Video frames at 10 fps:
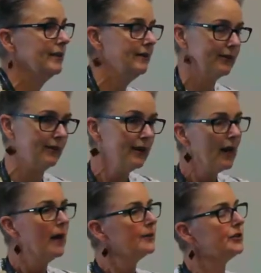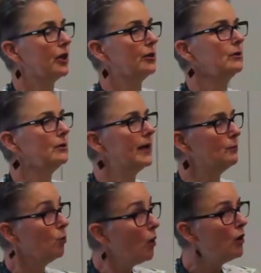or anything. You know. So
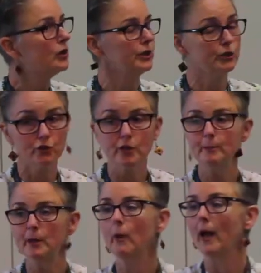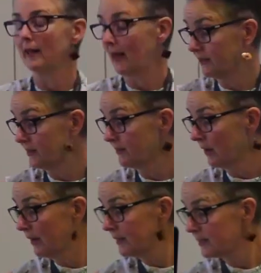it worked extremely well as a
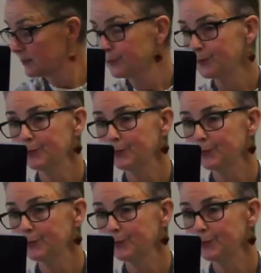device.